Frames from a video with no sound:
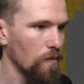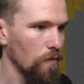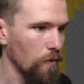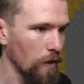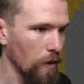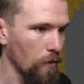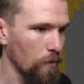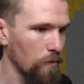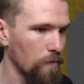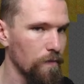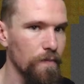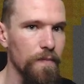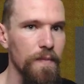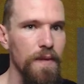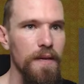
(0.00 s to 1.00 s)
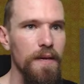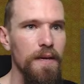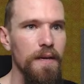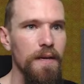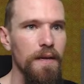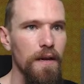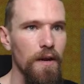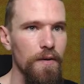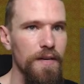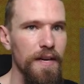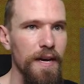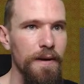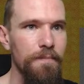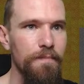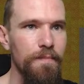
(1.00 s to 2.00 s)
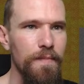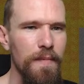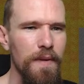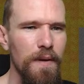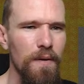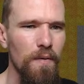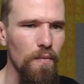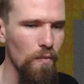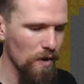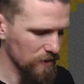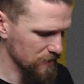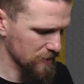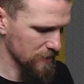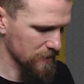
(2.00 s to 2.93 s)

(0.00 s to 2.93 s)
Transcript: whoa. Okay, what is